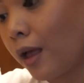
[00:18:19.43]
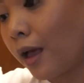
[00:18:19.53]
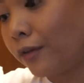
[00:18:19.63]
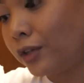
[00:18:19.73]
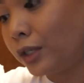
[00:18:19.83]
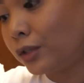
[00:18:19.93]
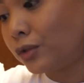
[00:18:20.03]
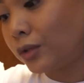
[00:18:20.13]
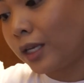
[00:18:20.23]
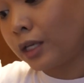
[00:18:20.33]
Heavy
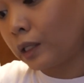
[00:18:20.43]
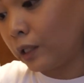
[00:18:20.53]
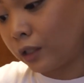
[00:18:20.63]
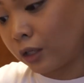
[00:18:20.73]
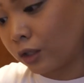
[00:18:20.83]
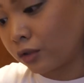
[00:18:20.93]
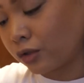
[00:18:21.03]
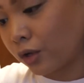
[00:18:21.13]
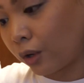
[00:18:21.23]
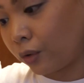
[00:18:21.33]
Duty Cleaner.
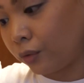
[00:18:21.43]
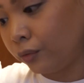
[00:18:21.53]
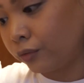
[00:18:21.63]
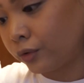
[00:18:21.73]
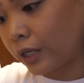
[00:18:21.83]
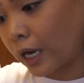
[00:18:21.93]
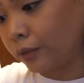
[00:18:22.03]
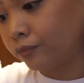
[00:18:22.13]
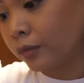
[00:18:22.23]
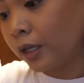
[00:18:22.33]
So yeah,
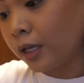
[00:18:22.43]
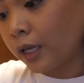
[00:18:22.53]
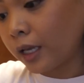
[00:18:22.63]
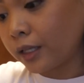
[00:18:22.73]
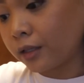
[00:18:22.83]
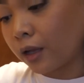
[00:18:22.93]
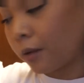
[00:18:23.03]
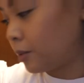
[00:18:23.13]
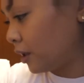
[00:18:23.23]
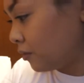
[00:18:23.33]
and
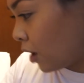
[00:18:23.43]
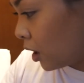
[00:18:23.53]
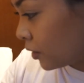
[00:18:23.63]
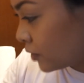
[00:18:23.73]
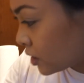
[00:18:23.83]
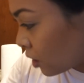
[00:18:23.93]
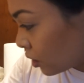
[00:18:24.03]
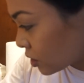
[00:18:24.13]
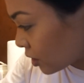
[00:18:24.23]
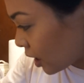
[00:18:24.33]
I believe all of these also